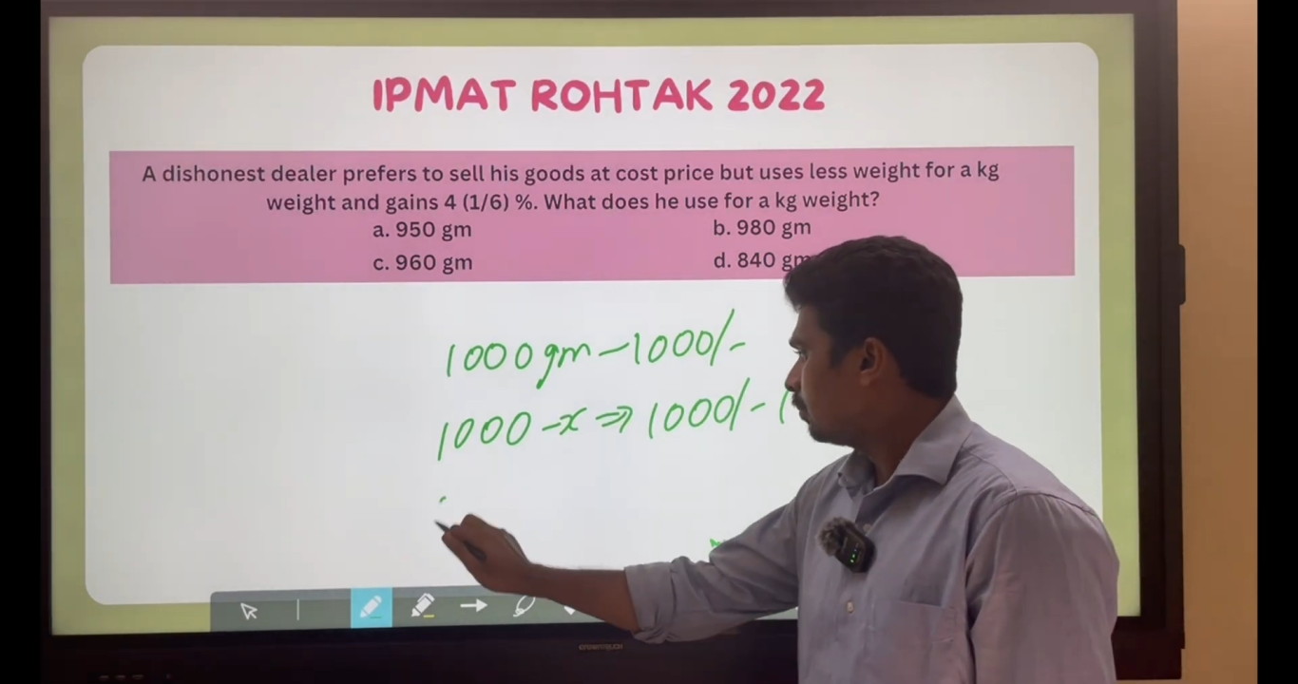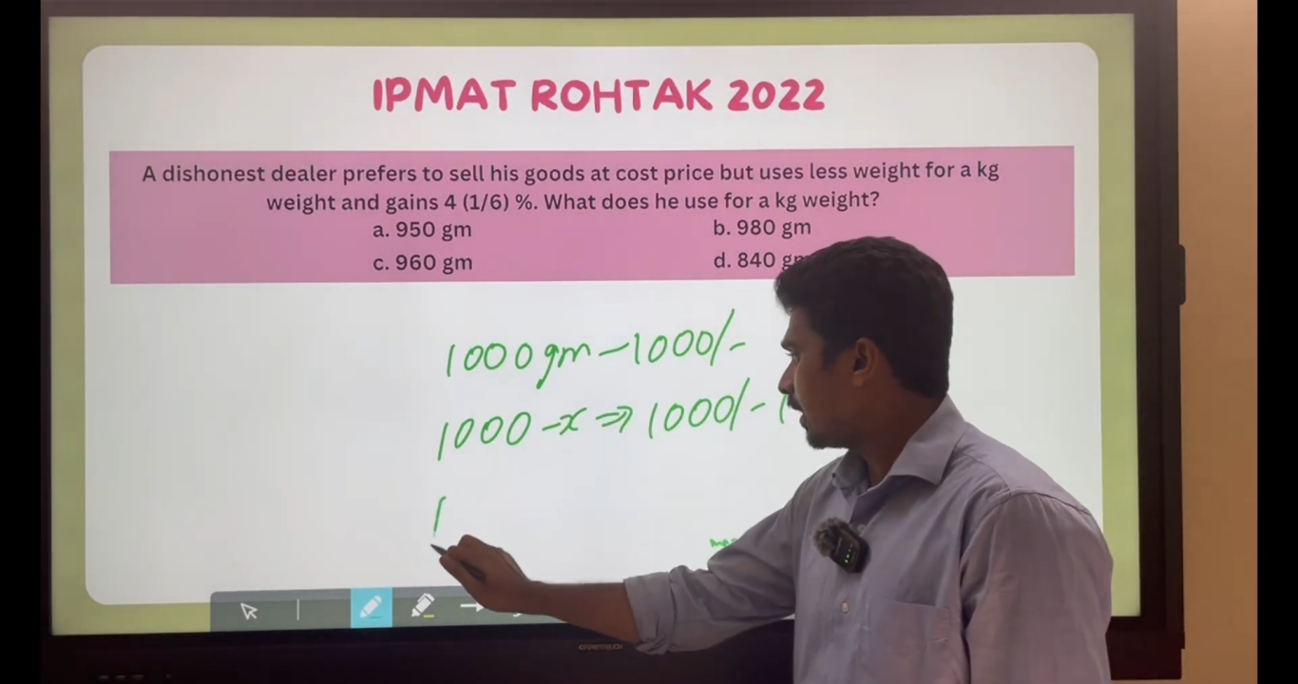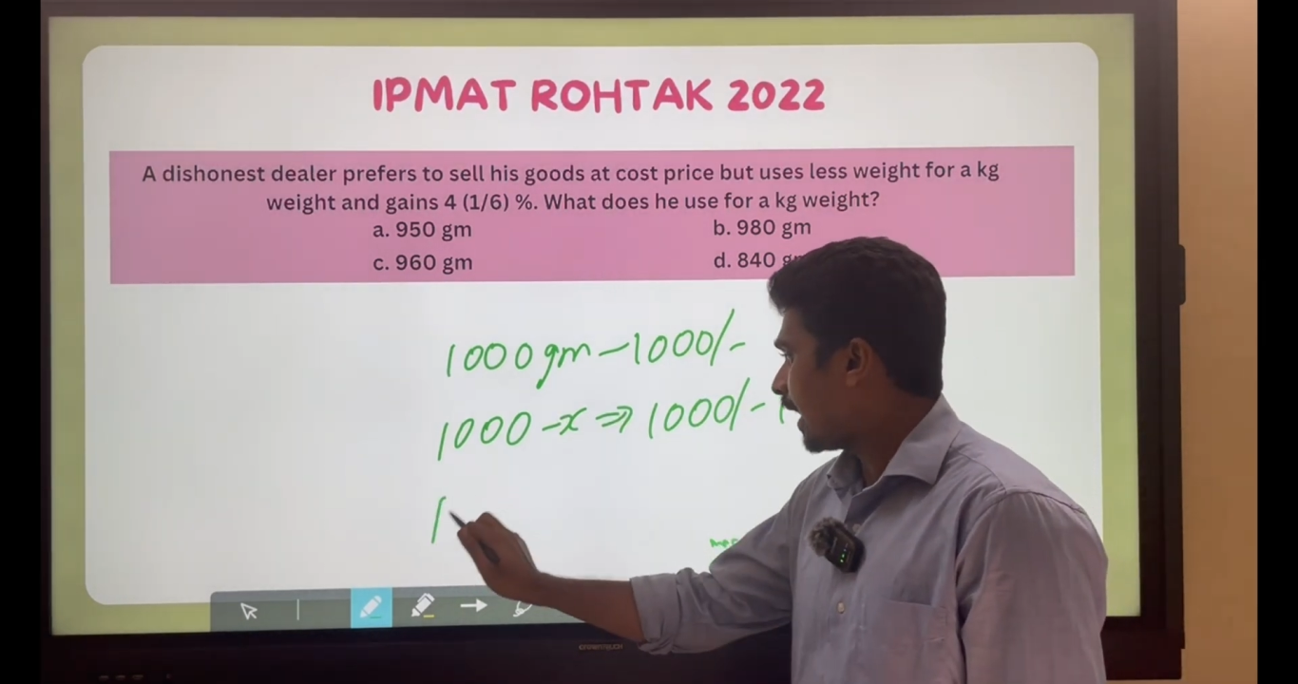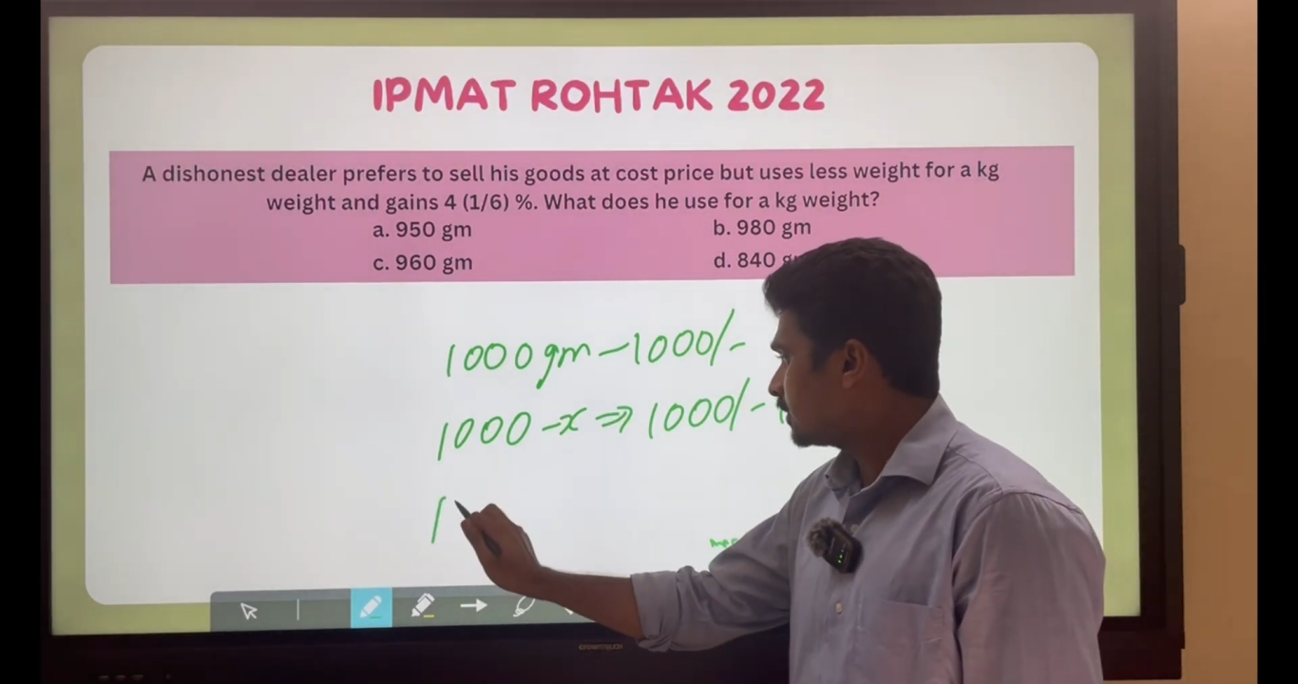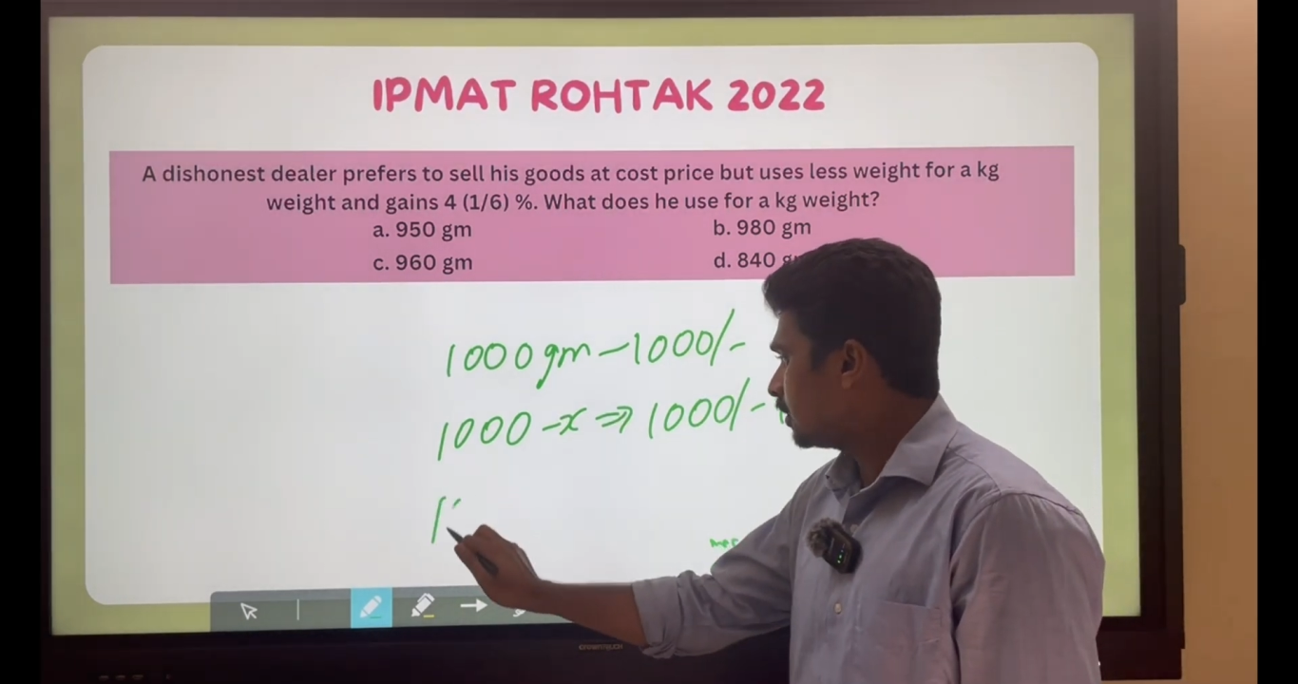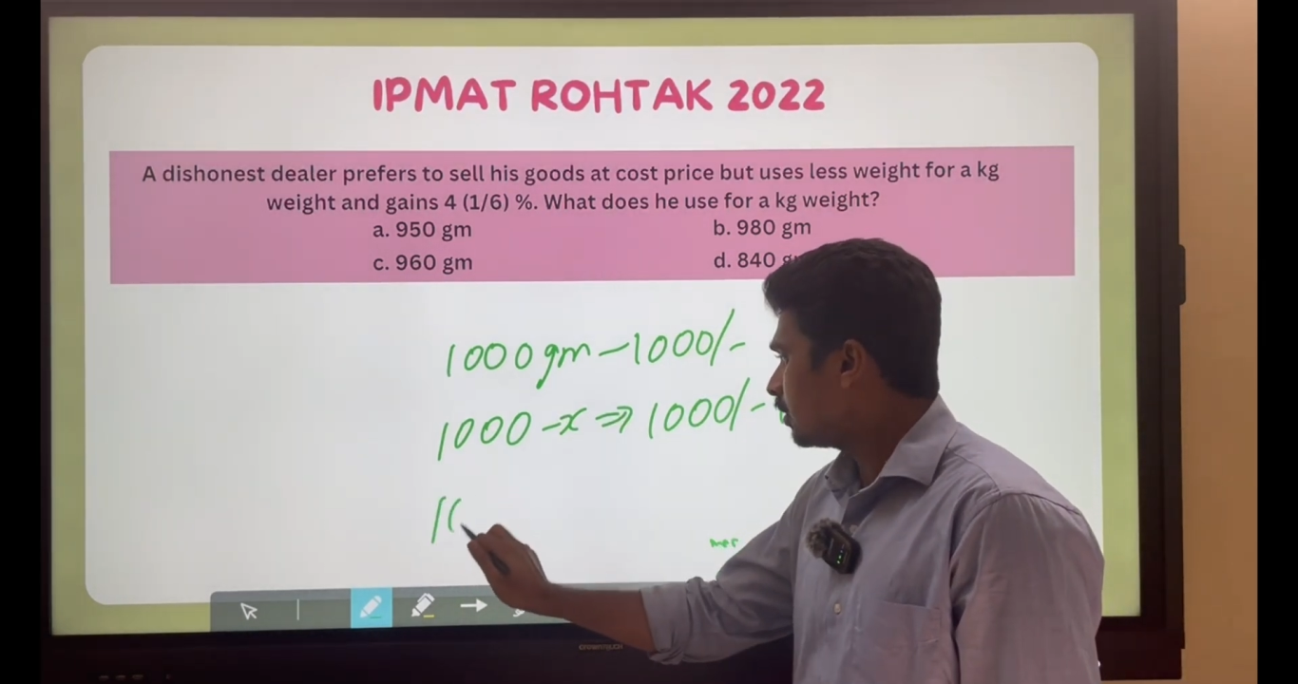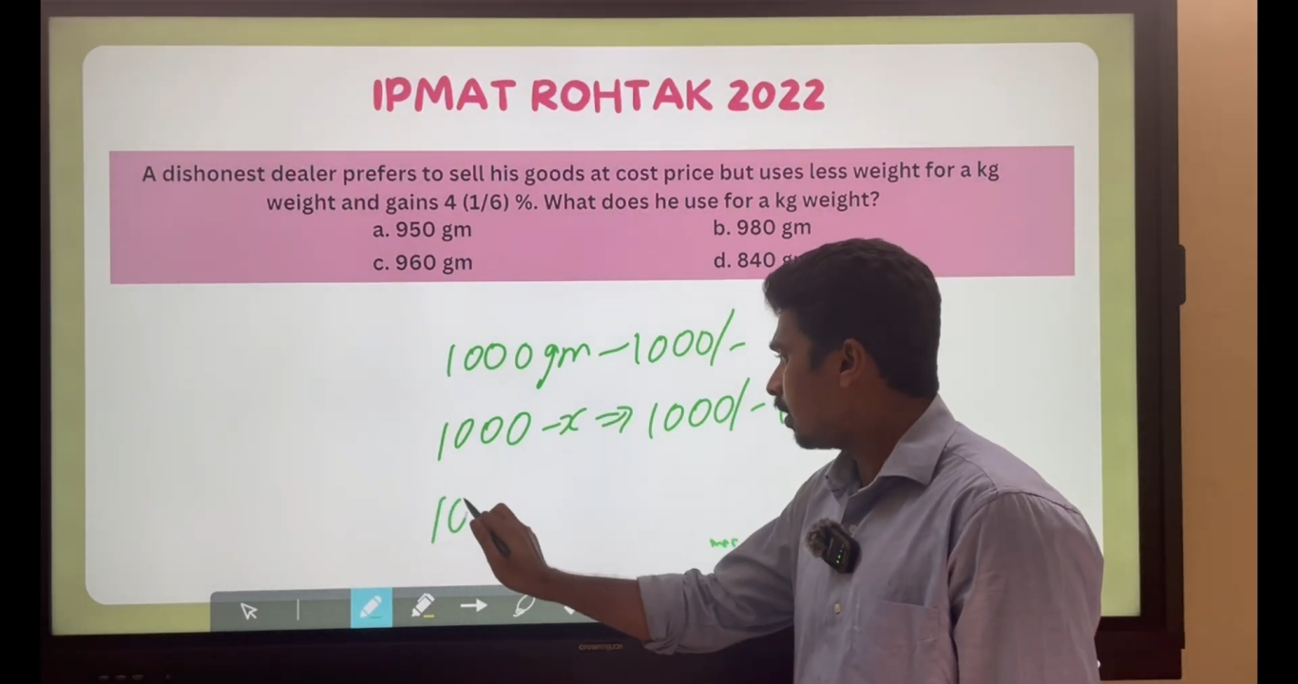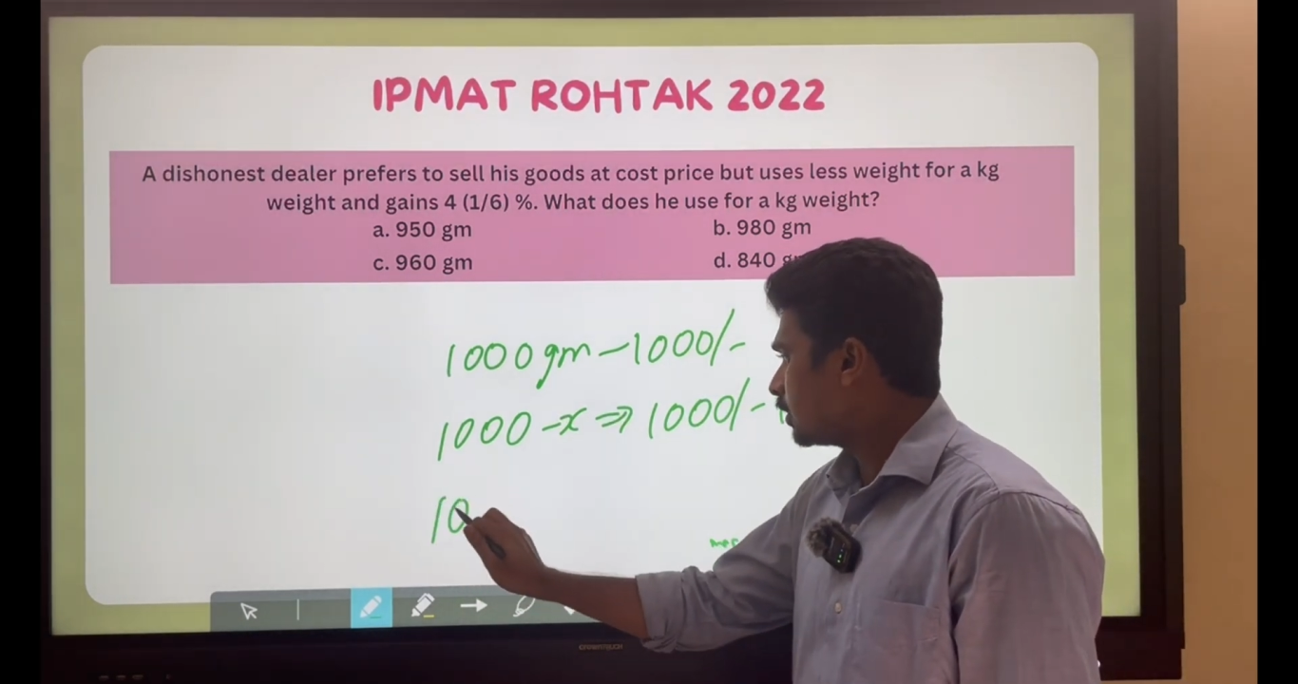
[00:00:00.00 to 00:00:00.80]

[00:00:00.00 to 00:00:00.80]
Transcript: But actual